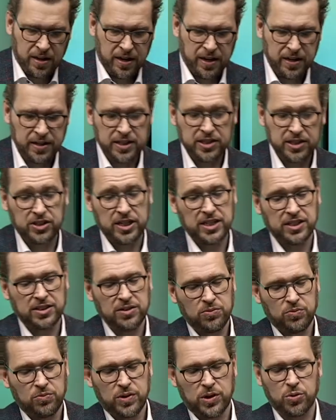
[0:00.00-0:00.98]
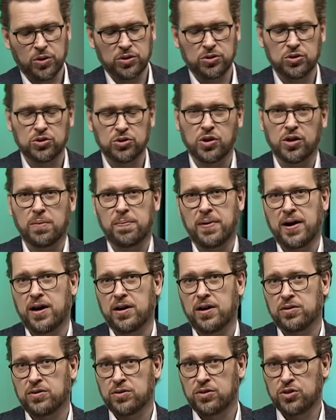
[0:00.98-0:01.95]
In this session, we're going to talk
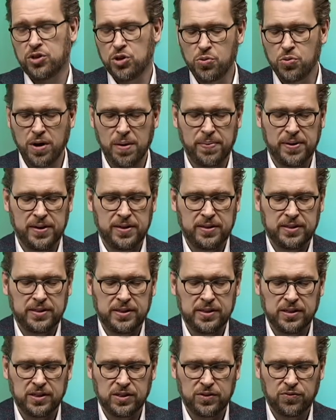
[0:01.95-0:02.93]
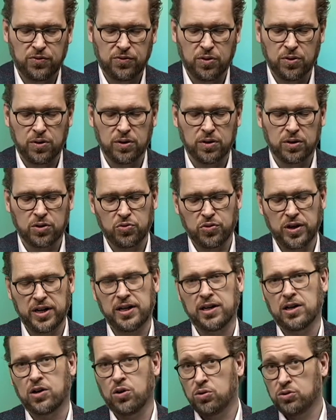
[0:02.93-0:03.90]
about new abilities for
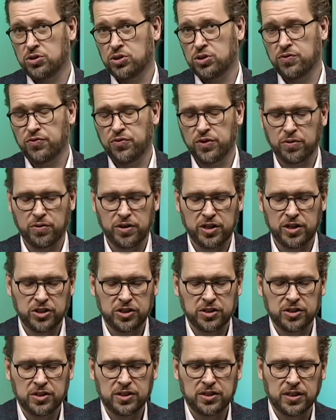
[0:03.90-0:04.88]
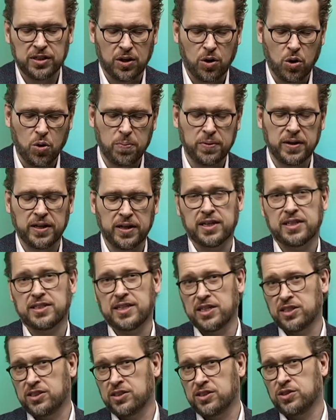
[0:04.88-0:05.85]
creating launch configurations and opening
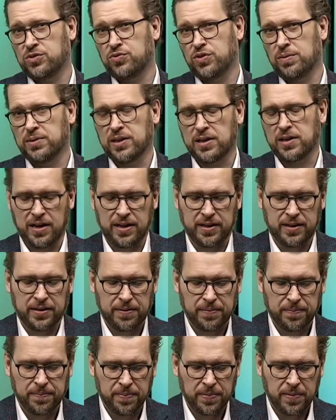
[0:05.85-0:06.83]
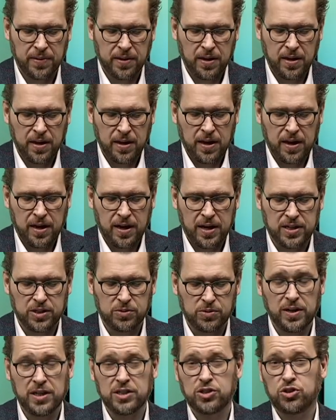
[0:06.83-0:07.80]
extensions from the client,
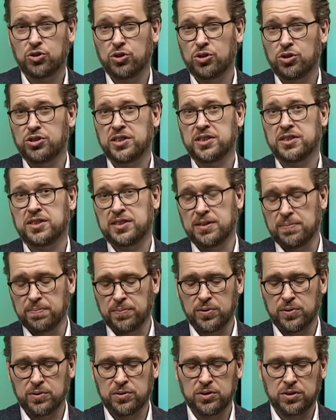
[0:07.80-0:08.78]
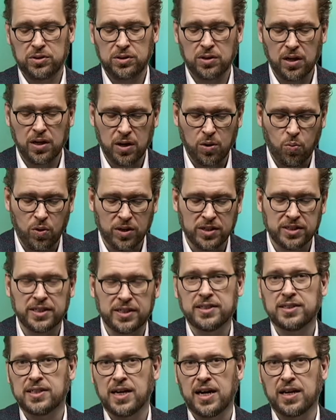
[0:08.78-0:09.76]
as well as searching symbols once
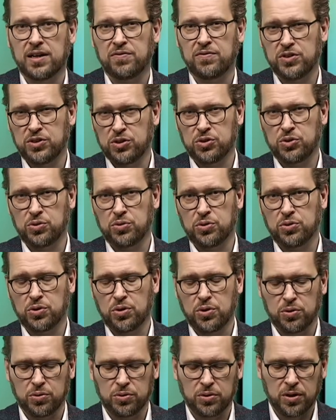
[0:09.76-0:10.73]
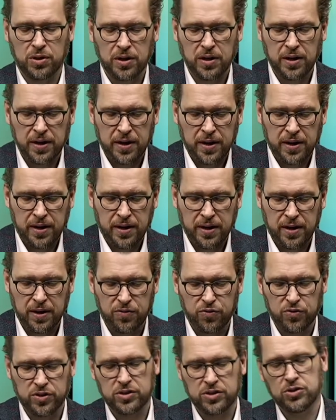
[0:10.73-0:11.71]
inside of Visual Studio Code,
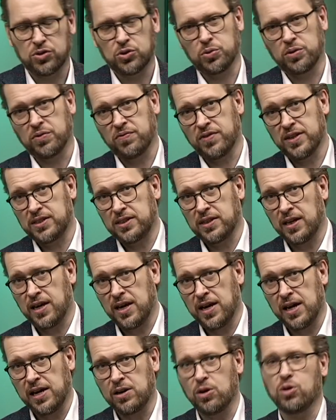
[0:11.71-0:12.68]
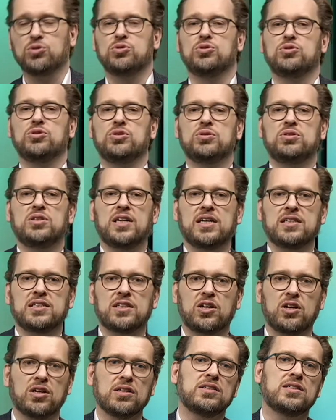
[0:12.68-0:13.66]
for instance, to investigate or to use it as
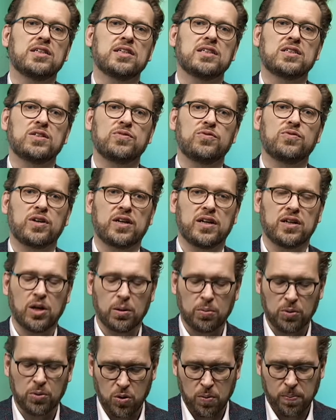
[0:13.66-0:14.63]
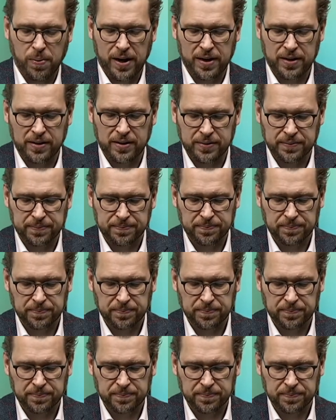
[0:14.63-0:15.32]
a context for GitHub Copilot.